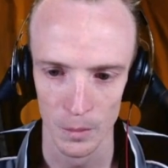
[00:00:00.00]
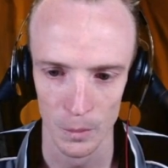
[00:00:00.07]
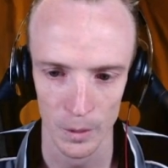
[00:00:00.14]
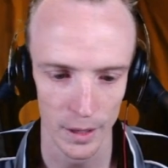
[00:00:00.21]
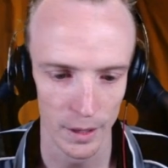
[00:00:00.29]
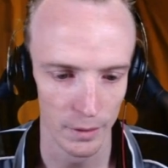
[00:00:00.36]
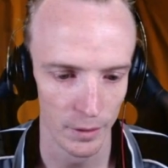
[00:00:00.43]

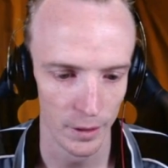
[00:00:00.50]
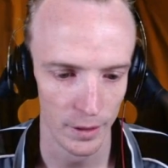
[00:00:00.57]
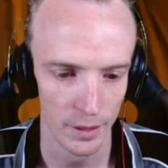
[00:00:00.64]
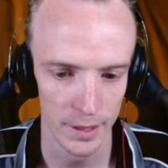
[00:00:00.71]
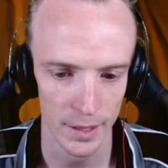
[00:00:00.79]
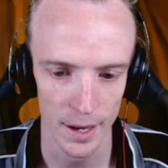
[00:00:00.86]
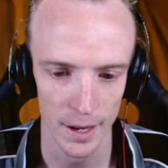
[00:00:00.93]
we get rid of
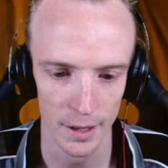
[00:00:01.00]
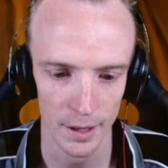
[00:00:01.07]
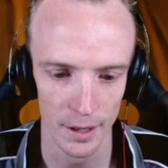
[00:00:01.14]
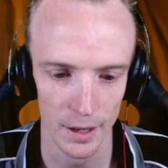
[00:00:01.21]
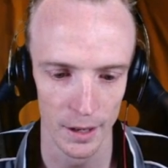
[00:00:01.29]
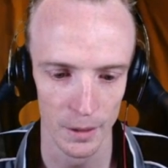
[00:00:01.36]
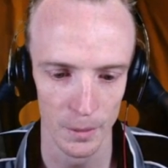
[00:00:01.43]
this Dana
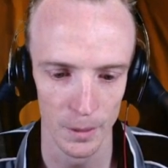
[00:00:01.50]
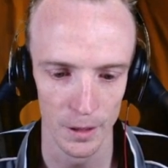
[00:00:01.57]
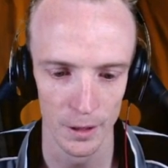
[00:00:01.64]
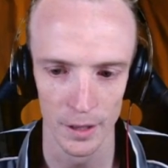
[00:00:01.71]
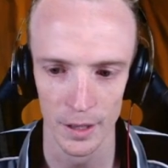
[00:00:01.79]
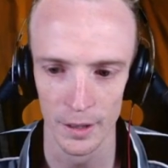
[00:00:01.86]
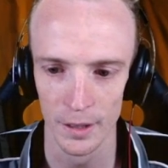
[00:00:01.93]
here. We
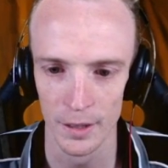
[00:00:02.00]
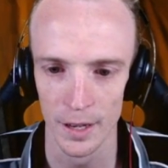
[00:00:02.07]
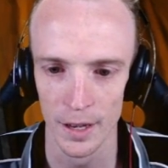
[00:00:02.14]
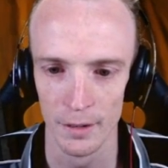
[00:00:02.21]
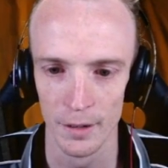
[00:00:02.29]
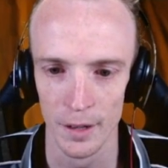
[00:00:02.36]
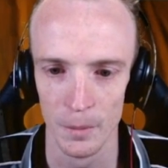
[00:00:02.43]
don't need the
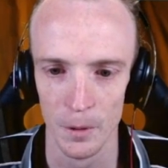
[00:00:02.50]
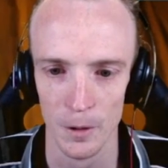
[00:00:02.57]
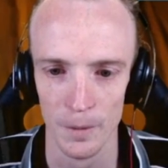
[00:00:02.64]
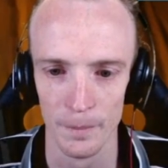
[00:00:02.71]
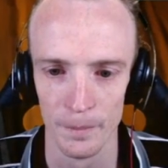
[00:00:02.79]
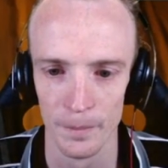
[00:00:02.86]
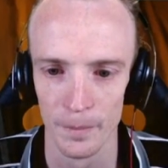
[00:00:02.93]
Dana
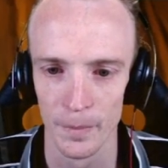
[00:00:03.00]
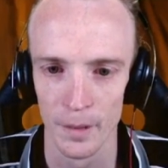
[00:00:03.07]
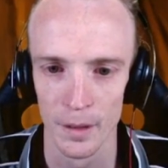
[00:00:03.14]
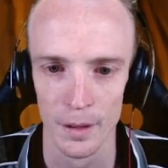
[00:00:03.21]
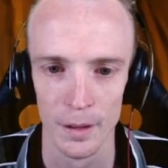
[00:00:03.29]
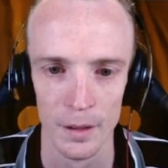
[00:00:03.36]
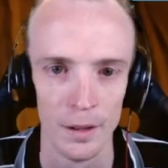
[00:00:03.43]
anymore.
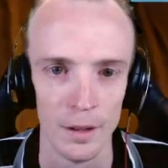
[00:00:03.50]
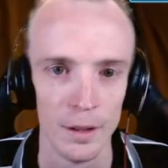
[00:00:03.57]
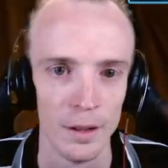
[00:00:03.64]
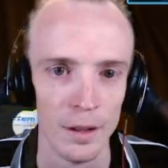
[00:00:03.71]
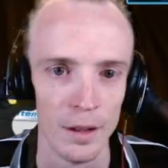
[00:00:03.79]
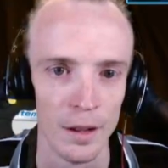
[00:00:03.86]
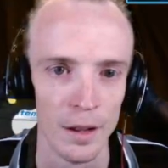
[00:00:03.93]

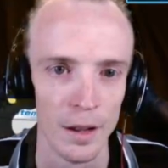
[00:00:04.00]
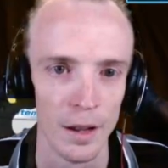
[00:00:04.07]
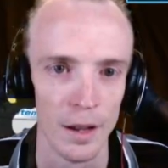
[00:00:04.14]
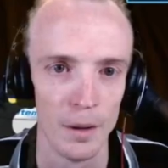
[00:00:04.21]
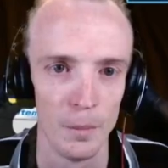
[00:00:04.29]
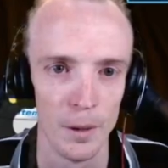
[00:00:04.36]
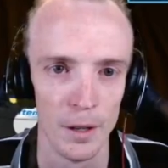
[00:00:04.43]

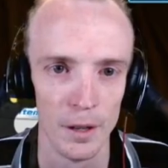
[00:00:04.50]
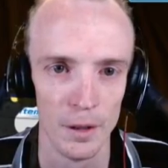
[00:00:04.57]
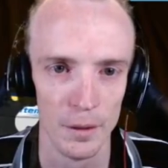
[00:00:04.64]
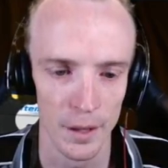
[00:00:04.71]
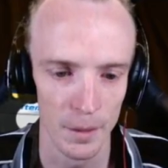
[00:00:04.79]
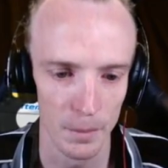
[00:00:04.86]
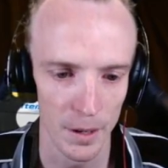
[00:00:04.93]
And we go
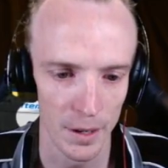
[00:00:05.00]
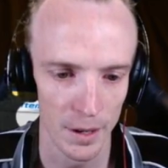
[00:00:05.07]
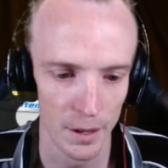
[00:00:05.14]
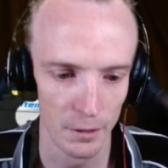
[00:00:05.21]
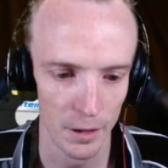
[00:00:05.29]
and get me another